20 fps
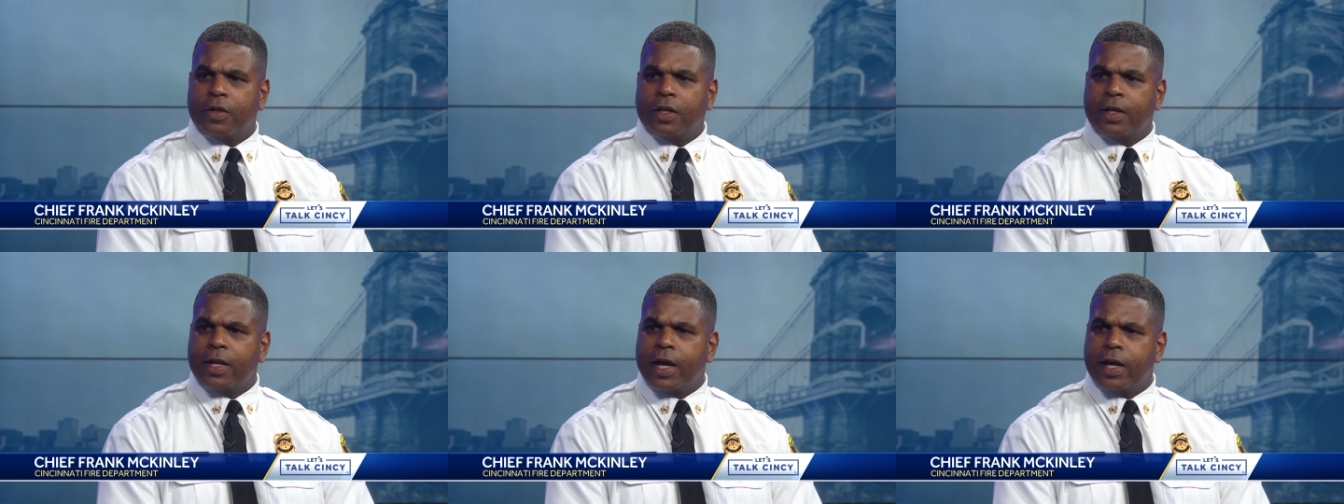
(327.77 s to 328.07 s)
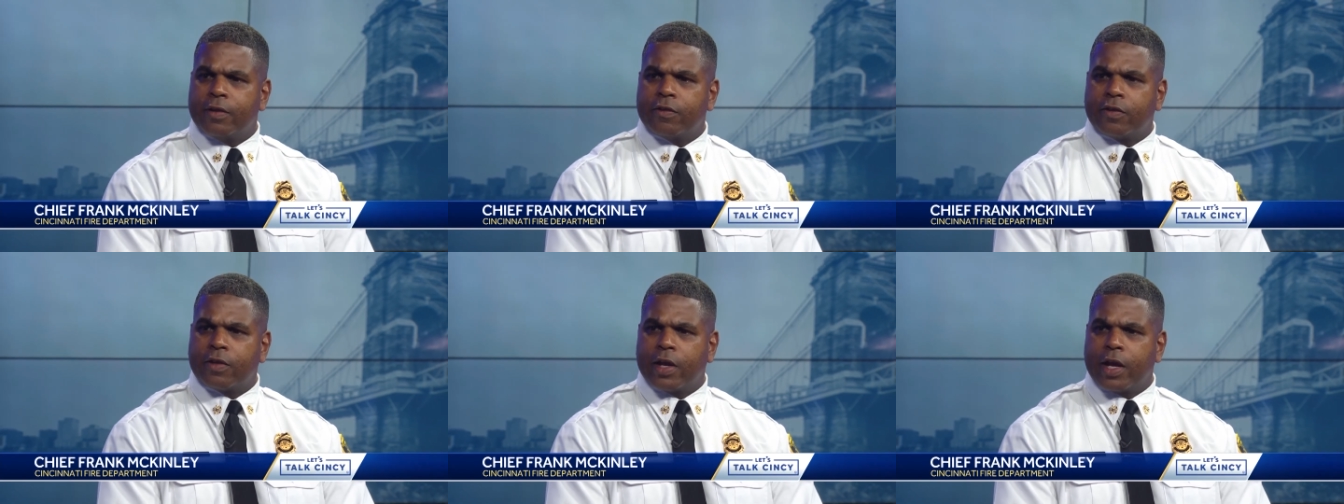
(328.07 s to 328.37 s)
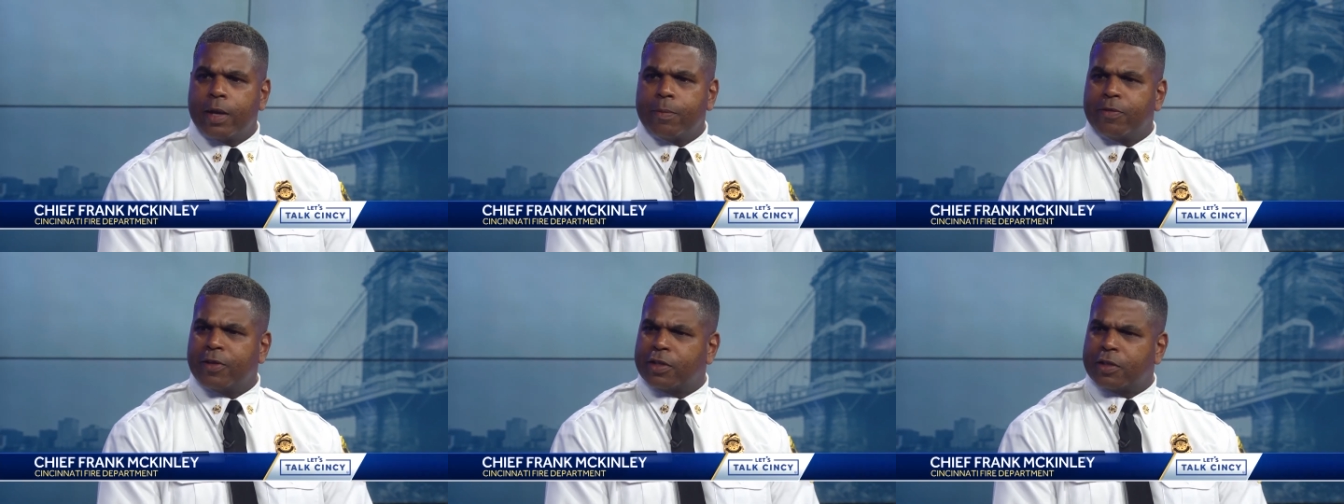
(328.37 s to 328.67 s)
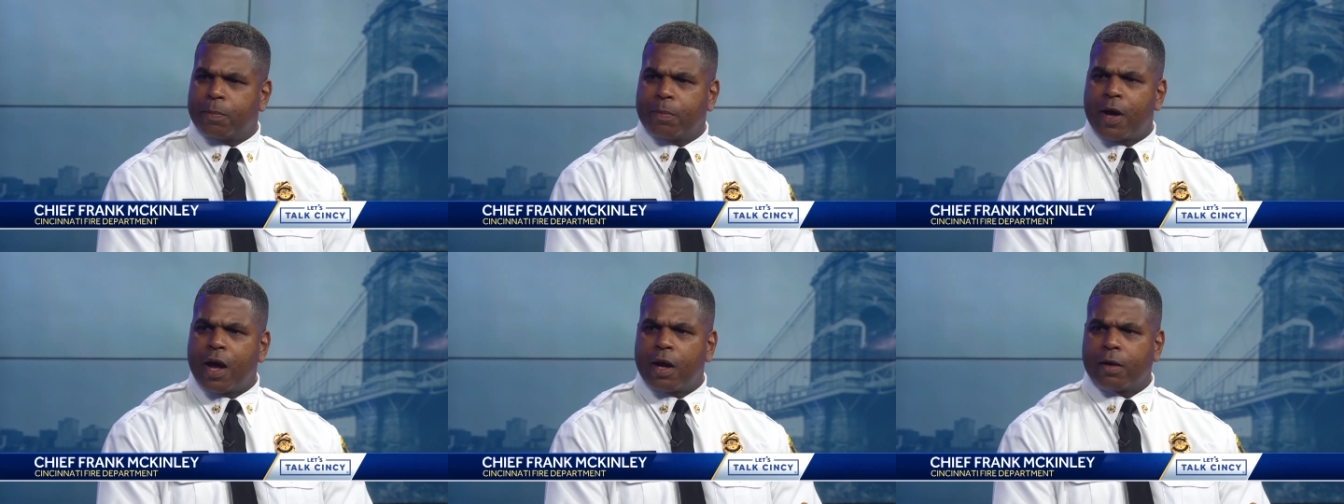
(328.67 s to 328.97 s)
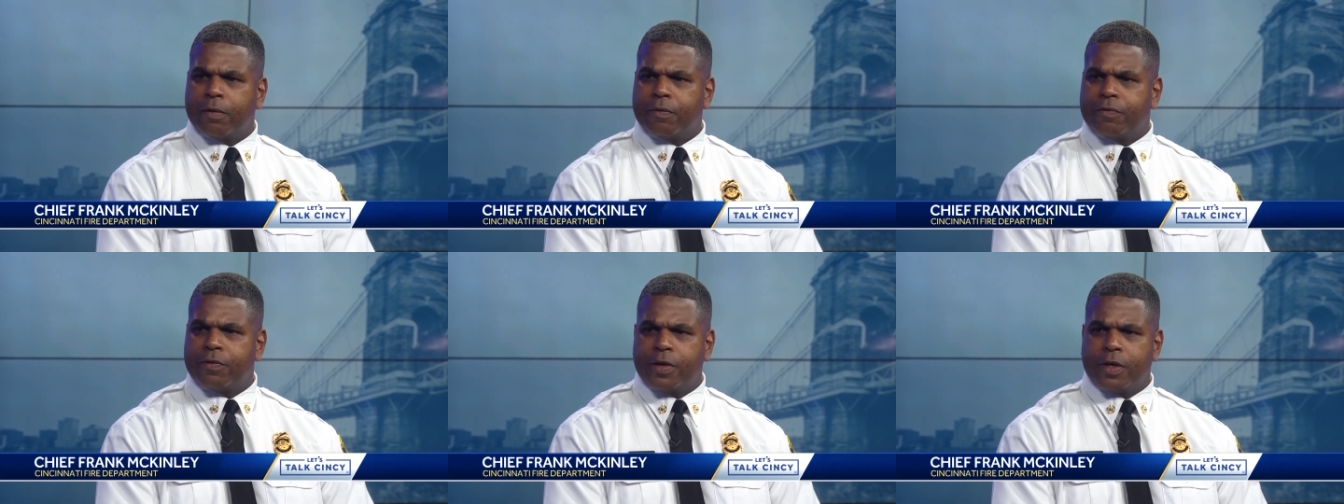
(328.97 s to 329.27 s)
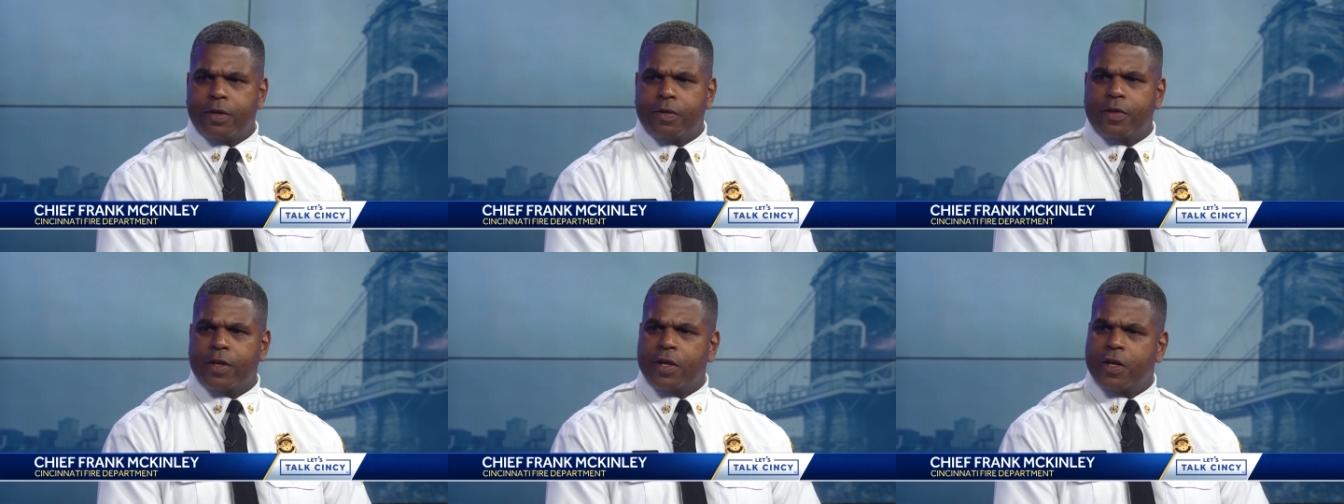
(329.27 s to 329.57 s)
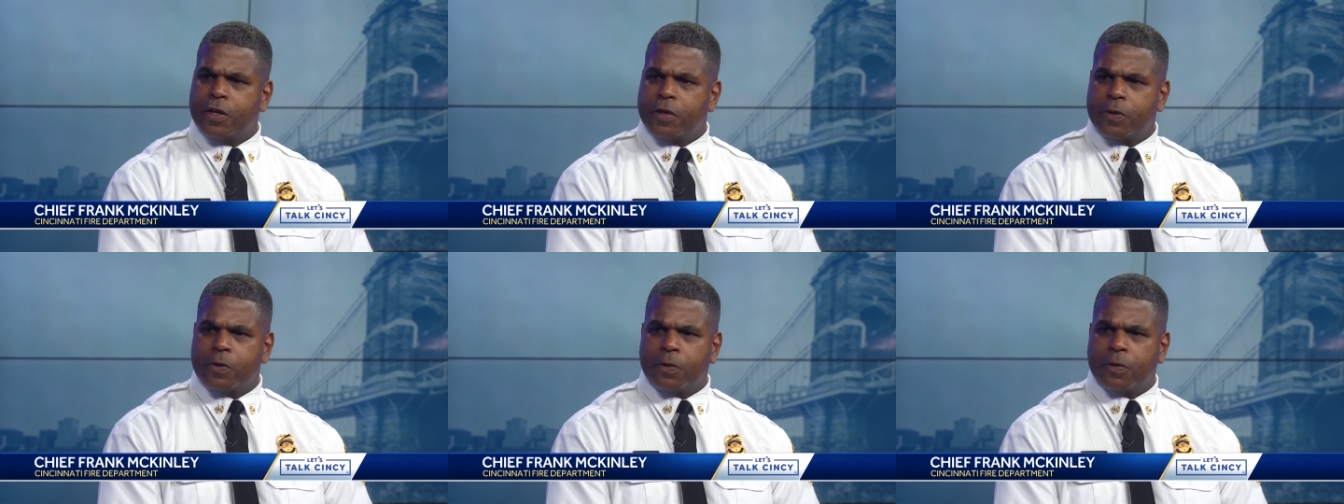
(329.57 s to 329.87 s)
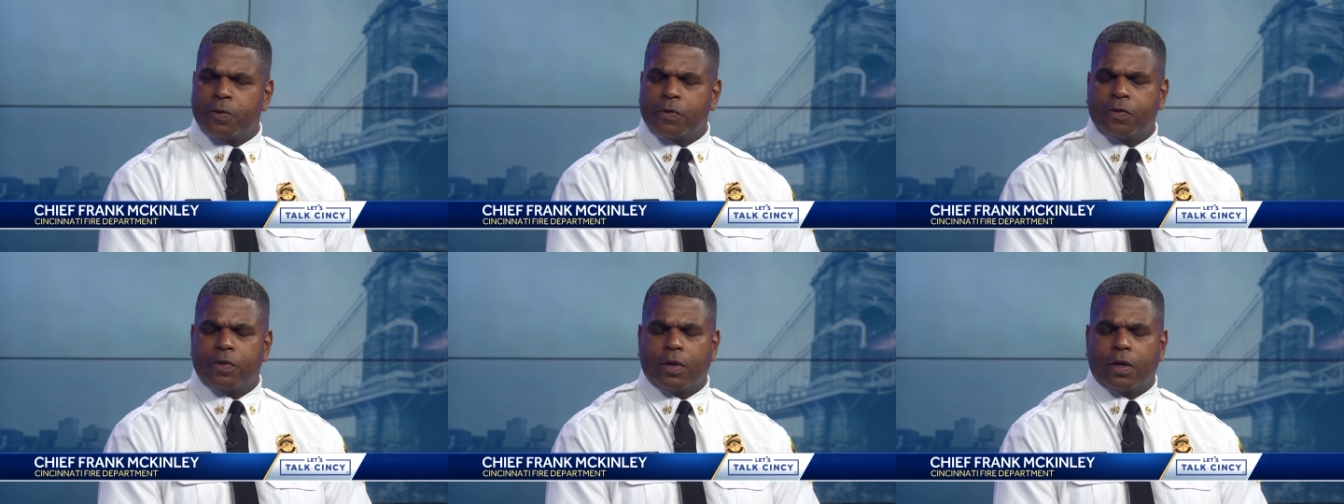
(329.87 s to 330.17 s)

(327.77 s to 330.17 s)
the landscape, the topography, the hills.